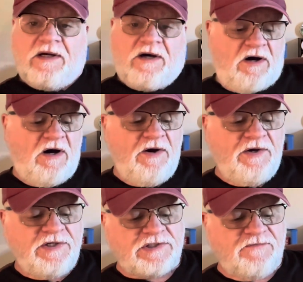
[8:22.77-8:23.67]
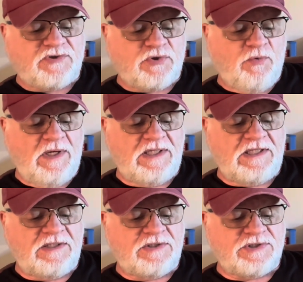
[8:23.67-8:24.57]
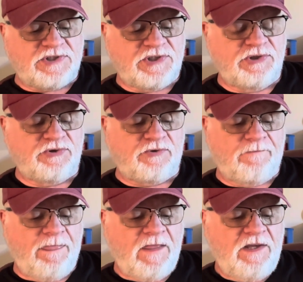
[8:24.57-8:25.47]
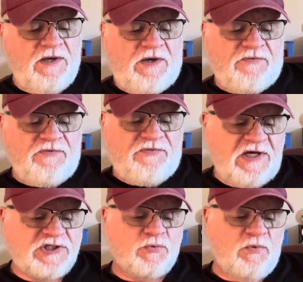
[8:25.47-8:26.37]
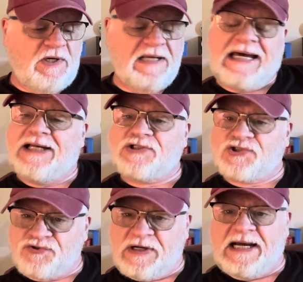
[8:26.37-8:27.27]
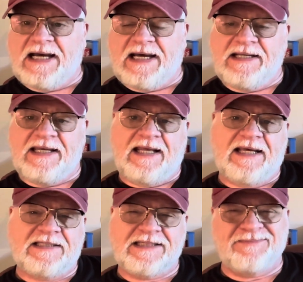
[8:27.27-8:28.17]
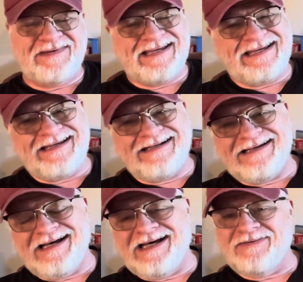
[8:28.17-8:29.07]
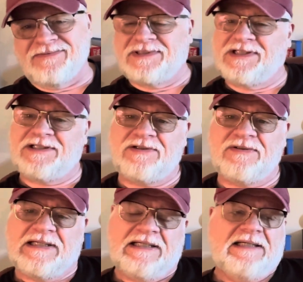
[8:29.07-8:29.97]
August of 22. This one I tried and I said, man, I don't know.